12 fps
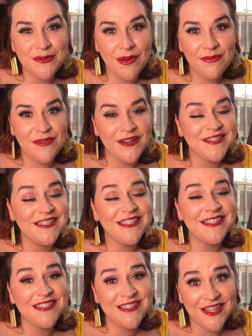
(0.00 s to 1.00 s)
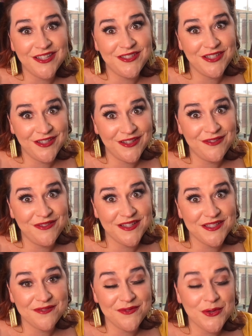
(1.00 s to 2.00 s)
Web Fest is such a good
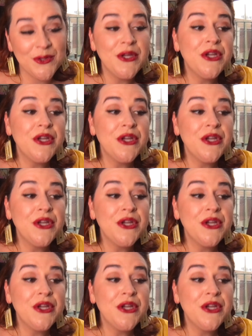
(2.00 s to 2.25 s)
festival.